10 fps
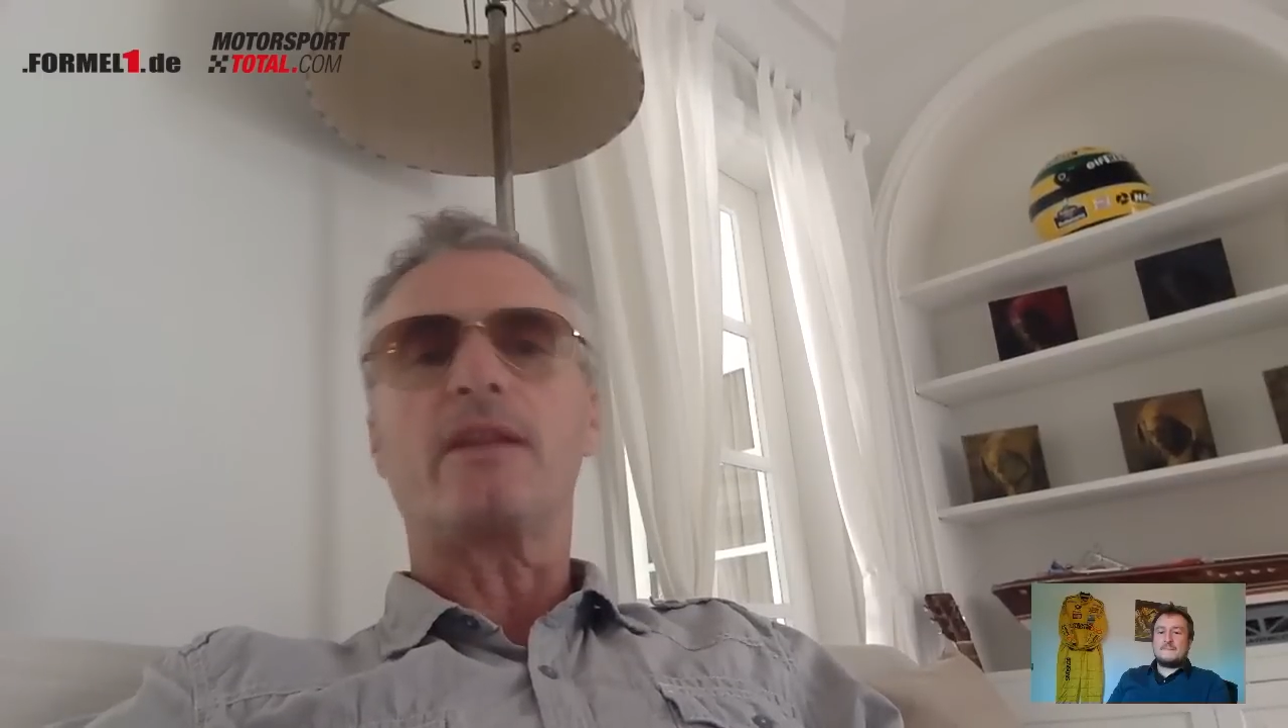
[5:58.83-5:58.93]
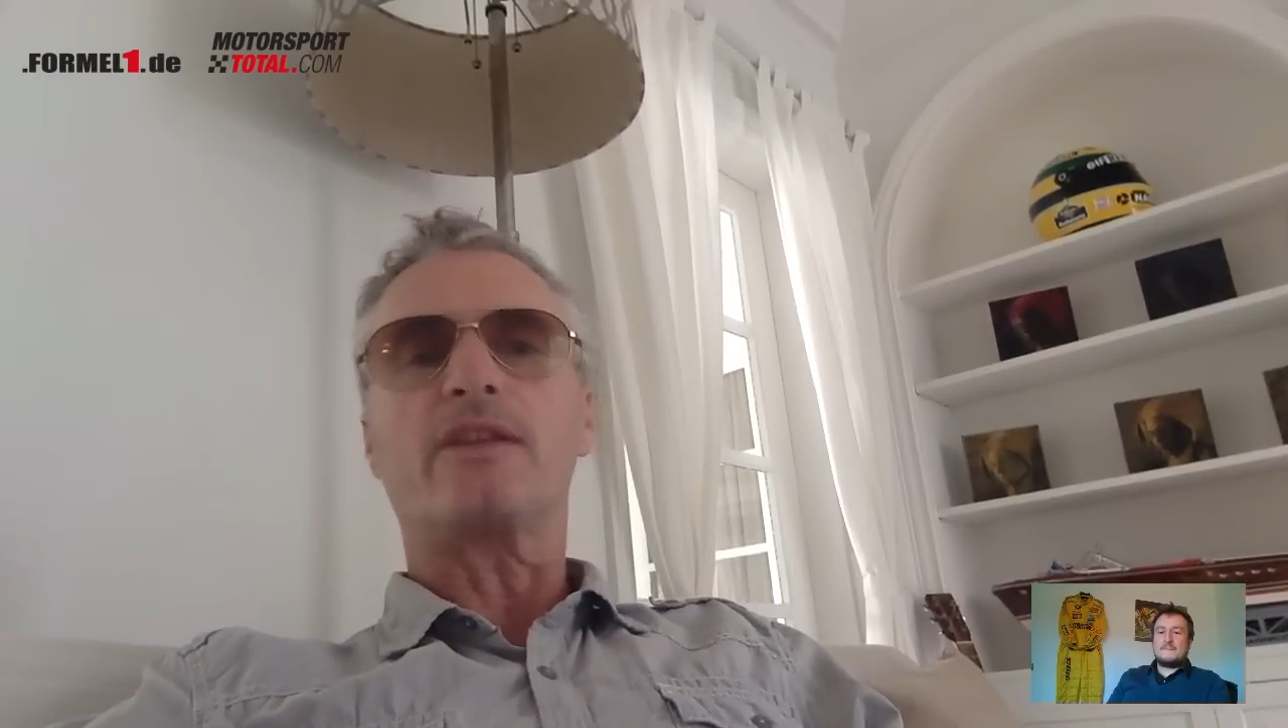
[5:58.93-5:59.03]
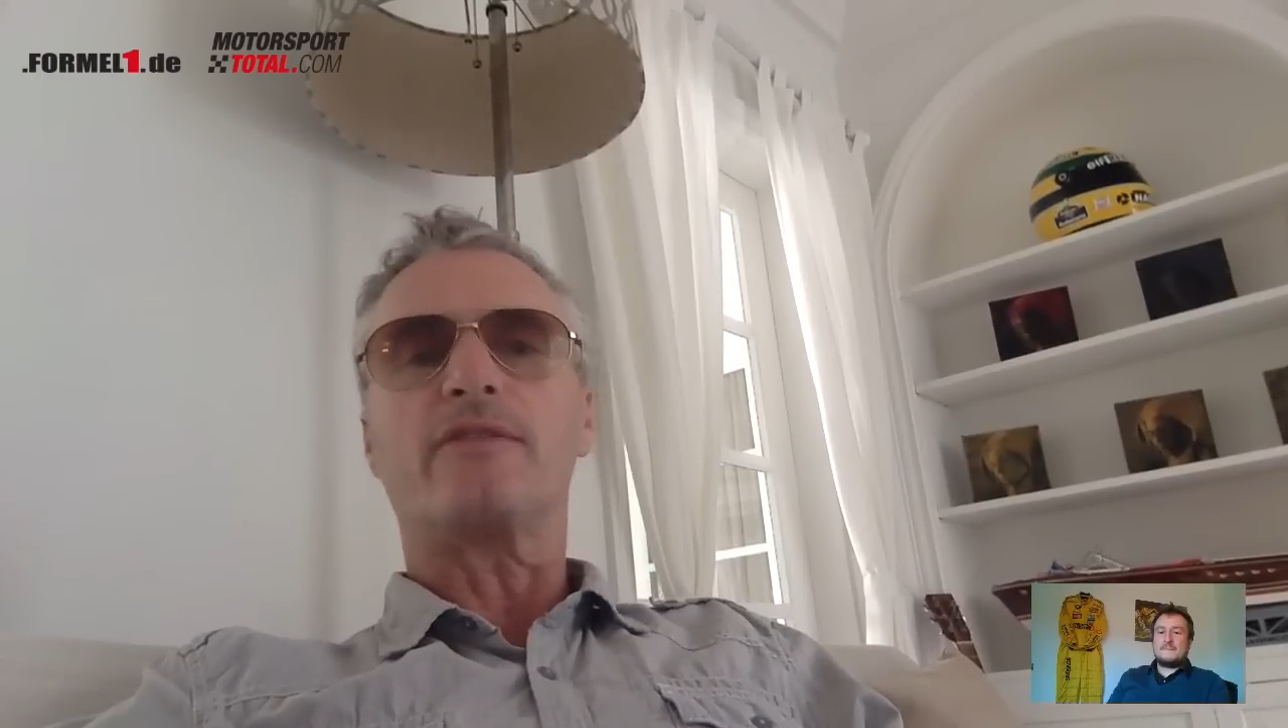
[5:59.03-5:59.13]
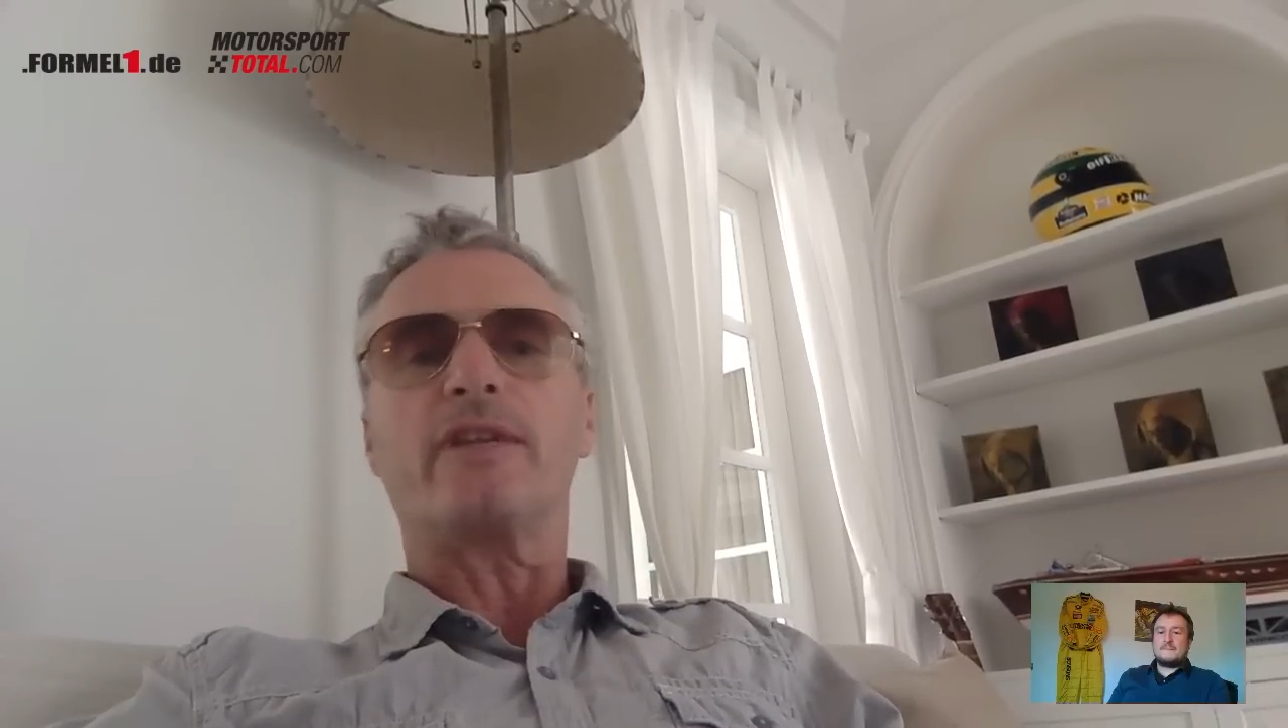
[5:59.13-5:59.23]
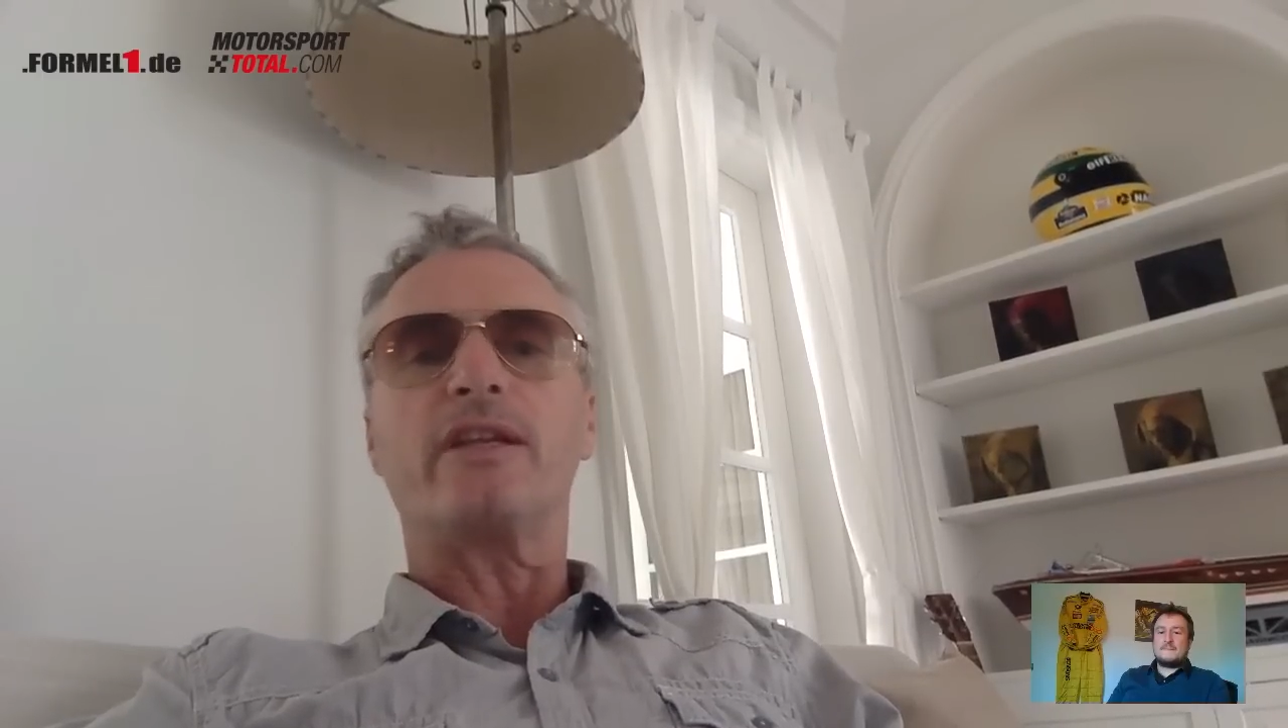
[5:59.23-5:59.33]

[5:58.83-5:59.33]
thinks they're